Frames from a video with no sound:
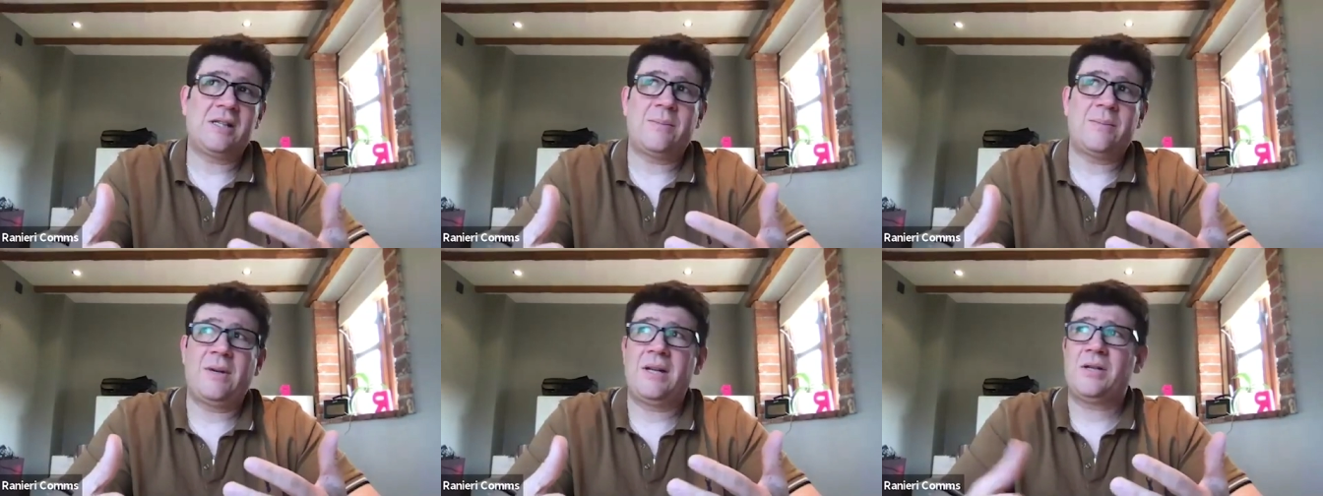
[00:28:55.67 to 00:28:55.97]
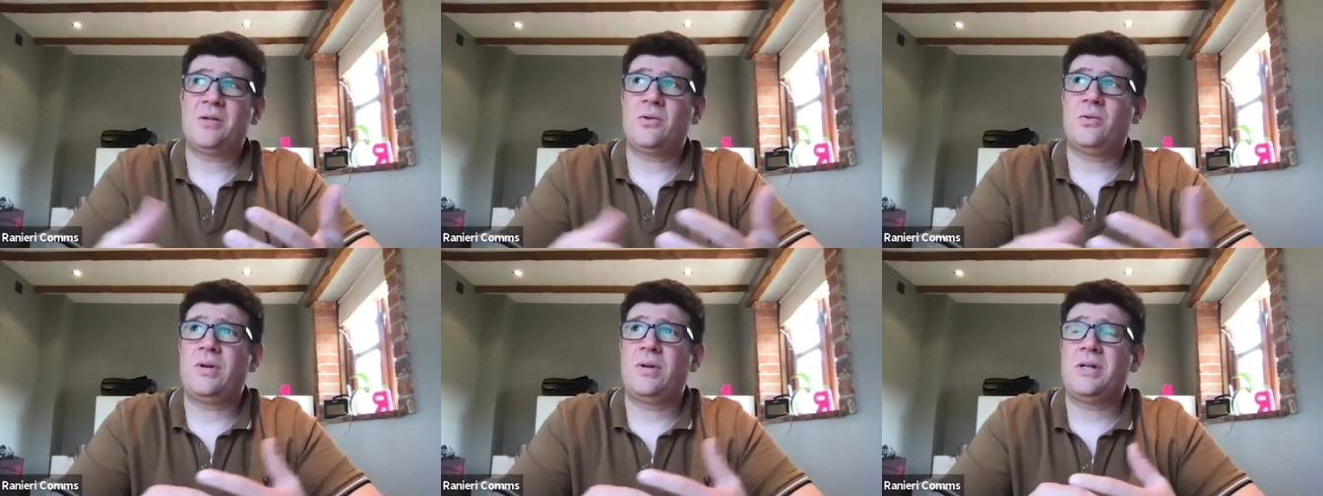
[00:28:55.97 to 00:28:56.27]
I mean,
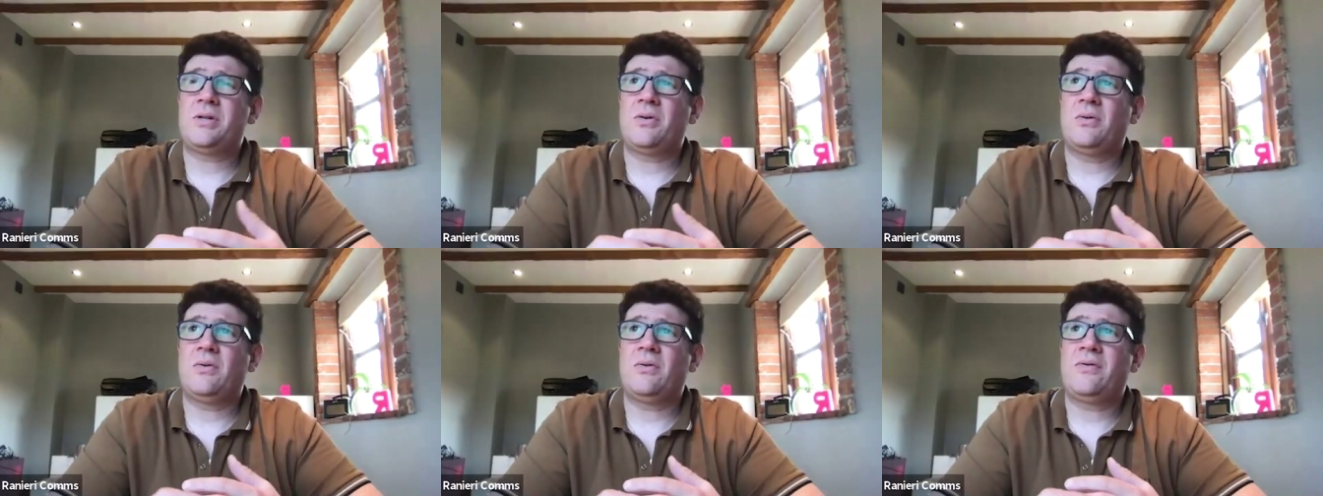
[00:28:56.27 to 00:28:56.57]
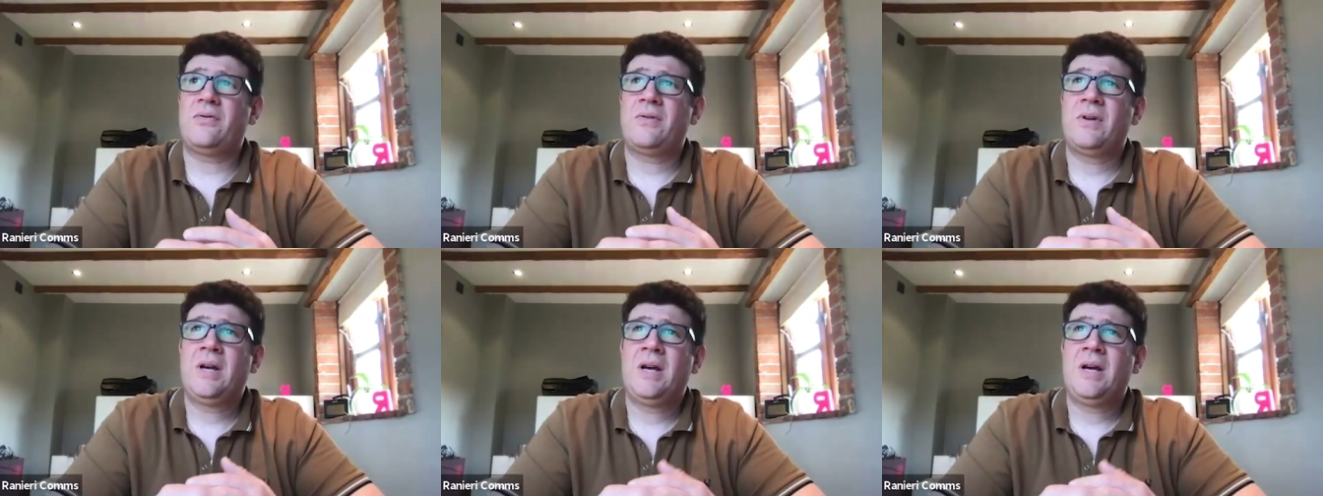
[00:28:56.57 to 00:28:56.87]
it's always sort
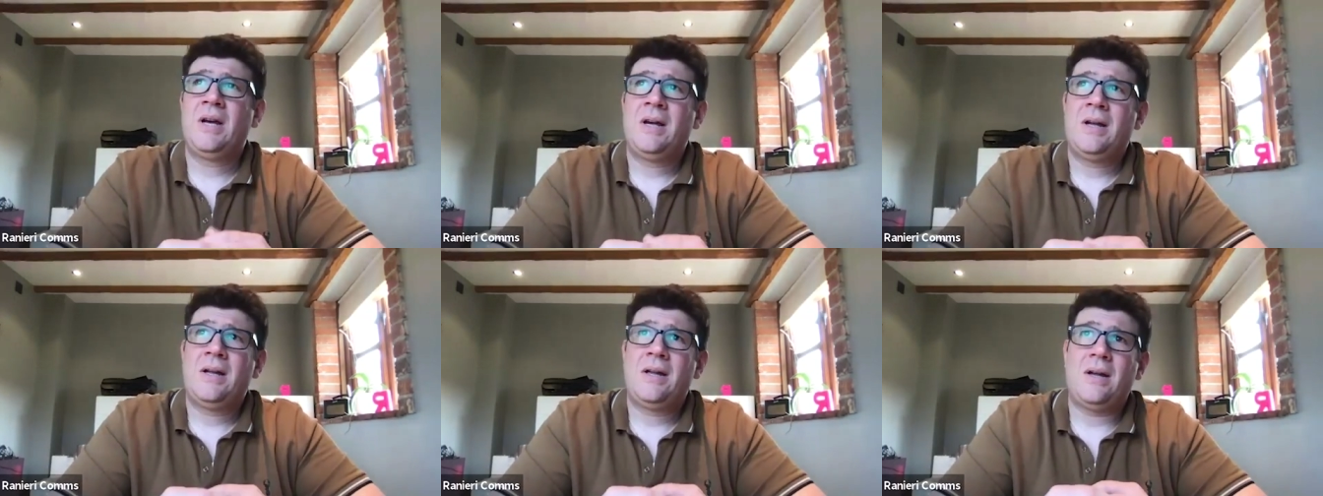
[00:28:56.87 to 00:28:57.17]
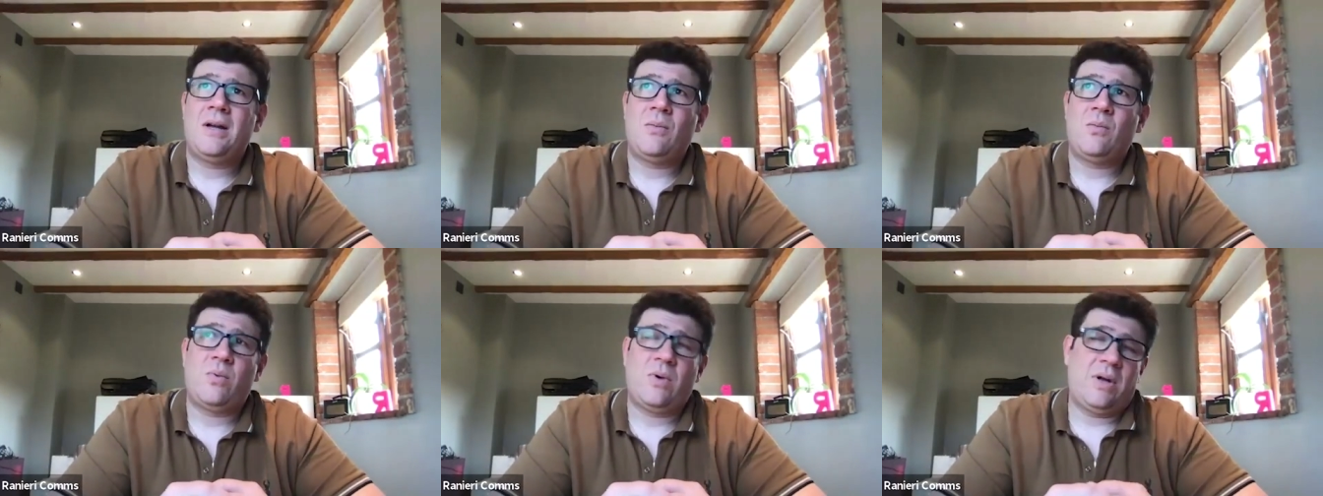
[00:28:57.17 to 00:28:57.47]
of
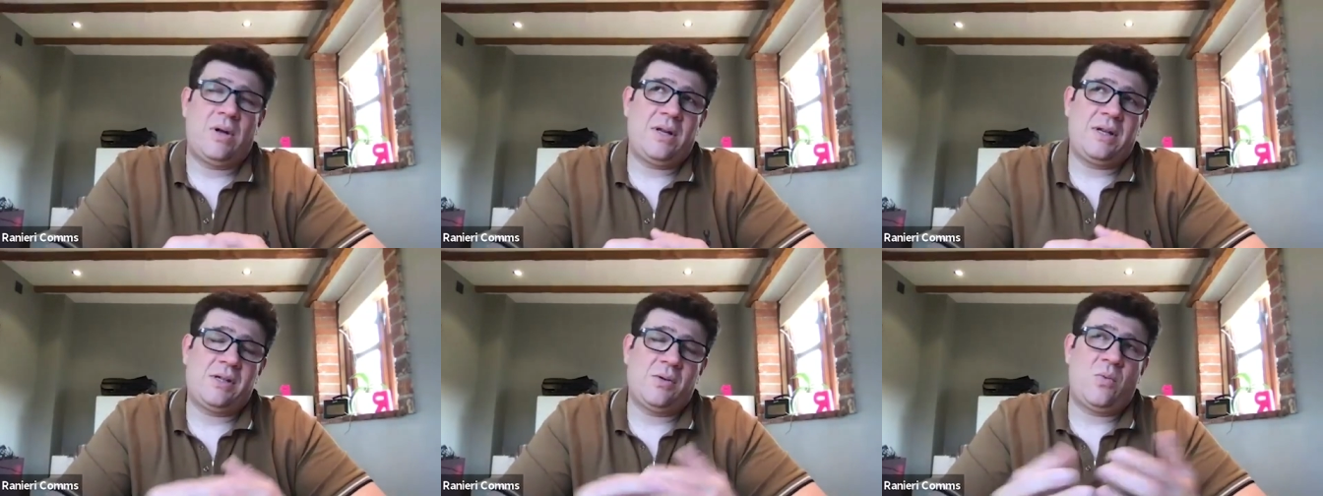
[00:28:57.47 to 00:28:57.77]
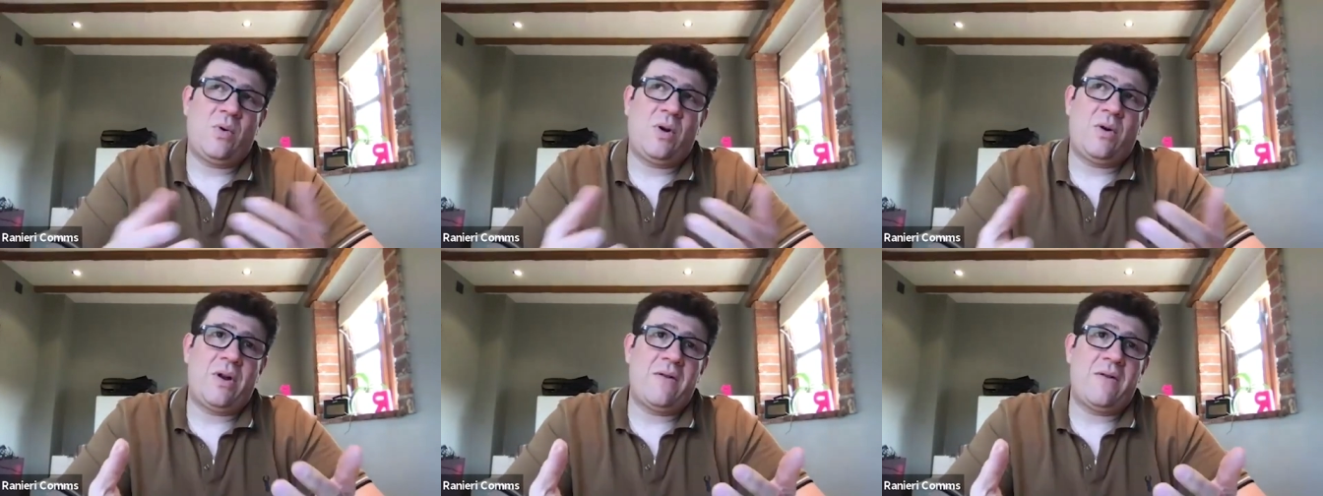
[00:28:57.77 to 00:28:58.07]
it's a
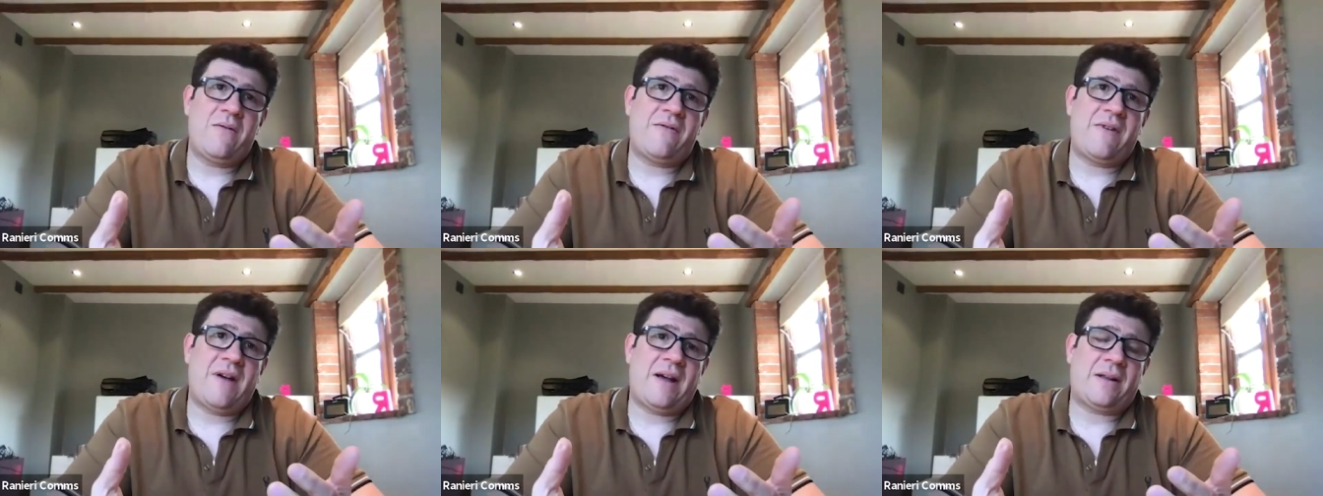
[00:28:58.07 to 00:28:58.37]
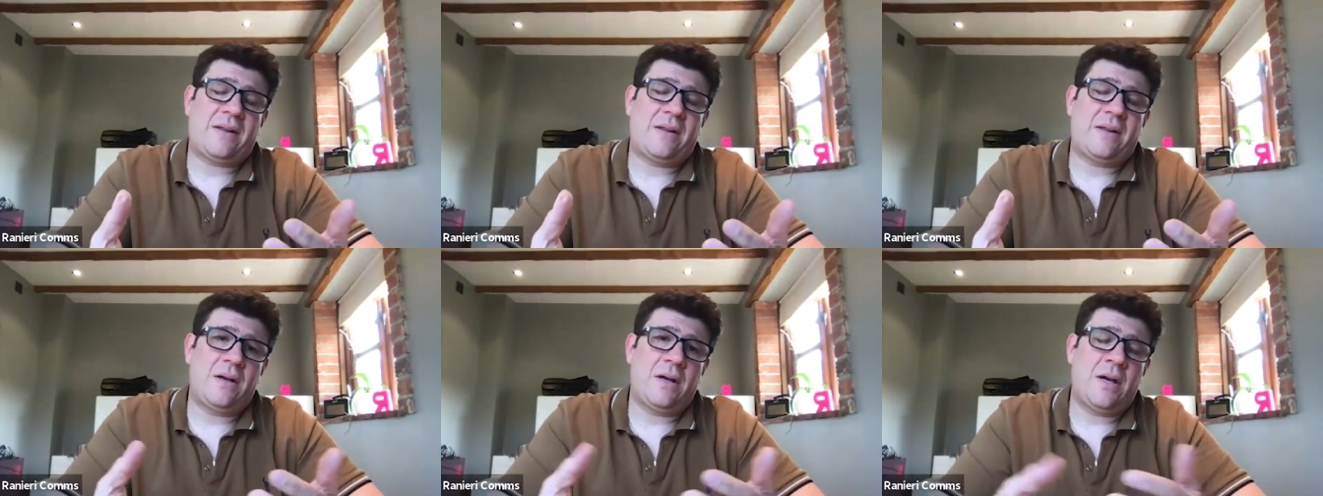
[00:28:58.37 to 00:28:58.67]
well-known
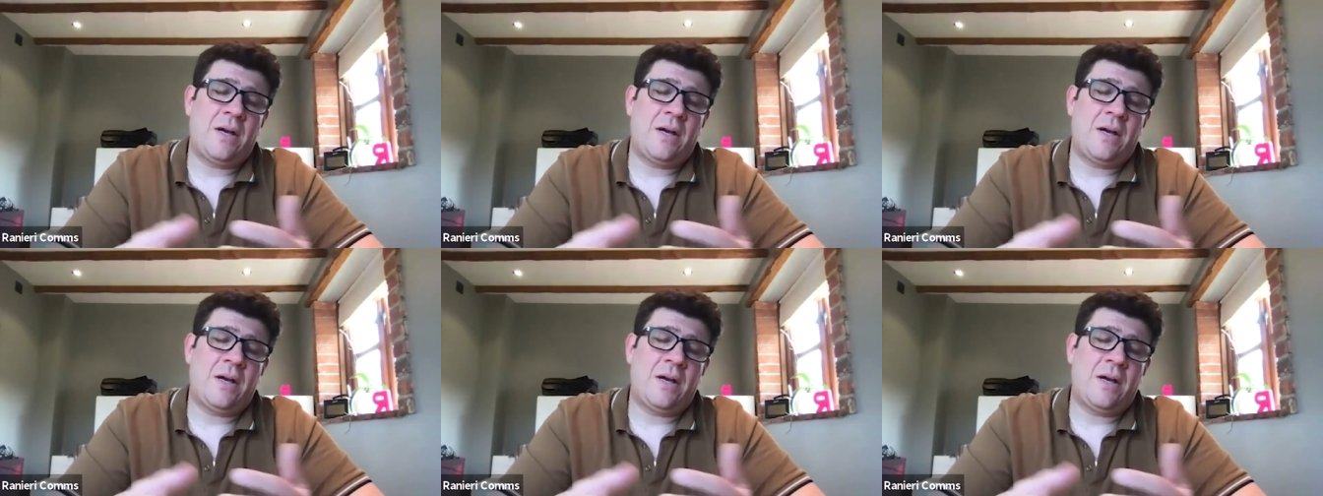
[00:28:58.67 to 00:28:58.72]
fact that